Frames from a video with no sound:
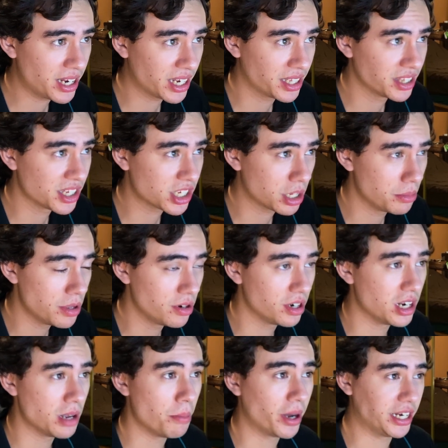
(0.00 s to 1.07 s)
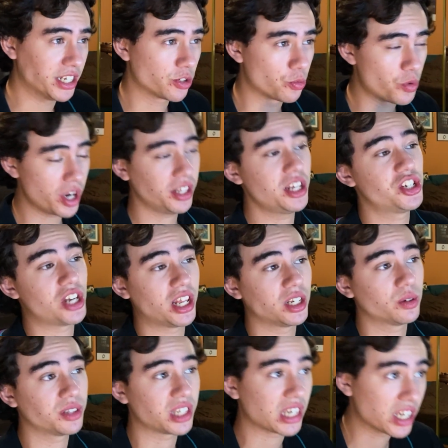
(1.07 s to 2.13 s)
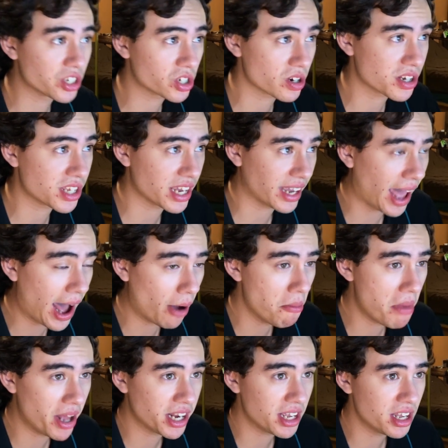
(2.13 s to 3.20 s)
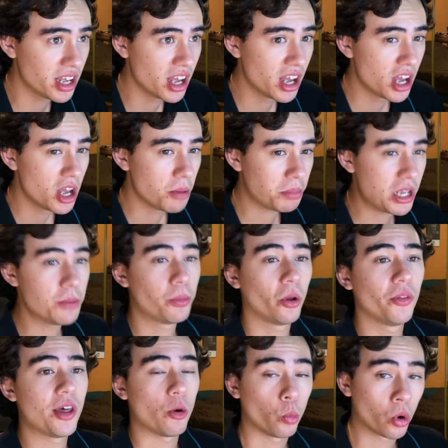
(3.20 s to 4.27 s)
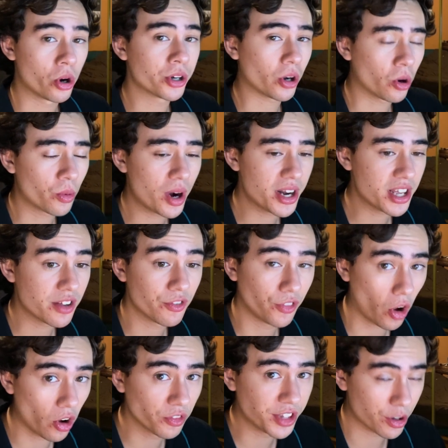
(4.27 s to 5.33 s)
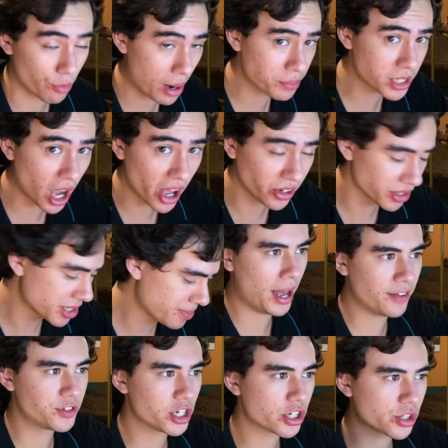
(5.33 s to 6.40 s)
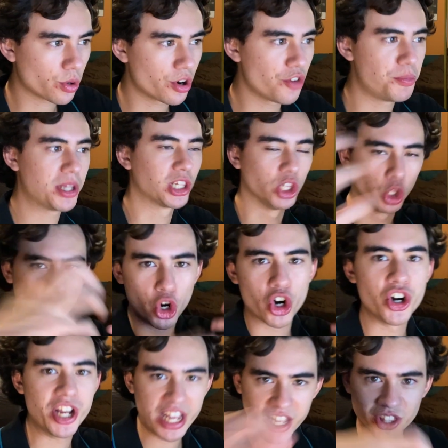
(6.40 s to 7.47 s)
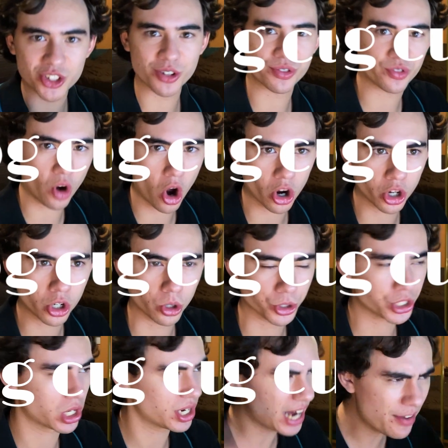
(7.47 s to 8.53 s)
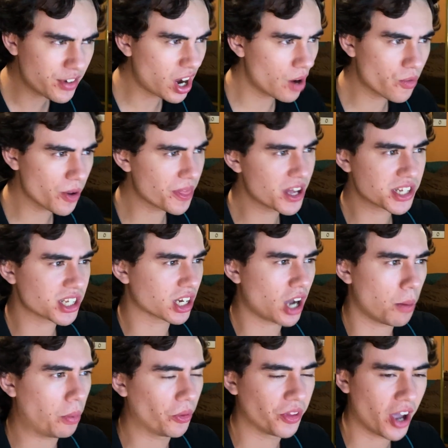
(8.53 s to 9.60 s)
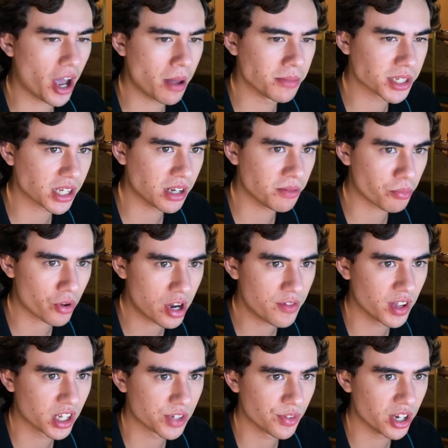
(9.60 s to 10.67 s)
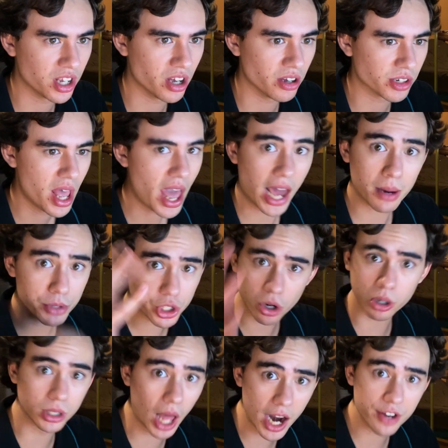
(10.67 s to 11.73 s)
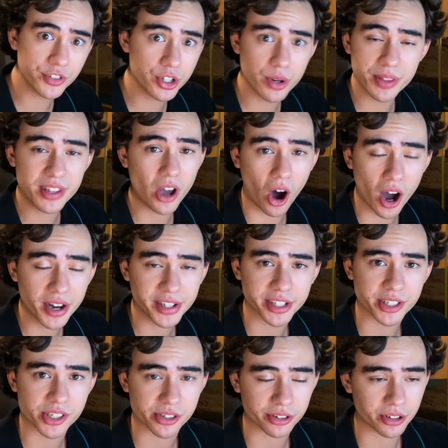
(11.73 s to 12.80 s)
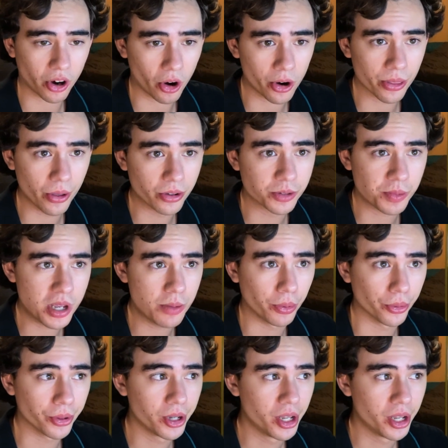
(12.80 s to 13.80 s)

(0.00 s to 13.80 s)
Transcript: in this community, but it's really genuinely interesting how many people that weren't already involved in reptiles have just sort of been lured into frog culture. And I've covered this a couple times in previous videos. And I'm sure a lot of you in the audience are those people.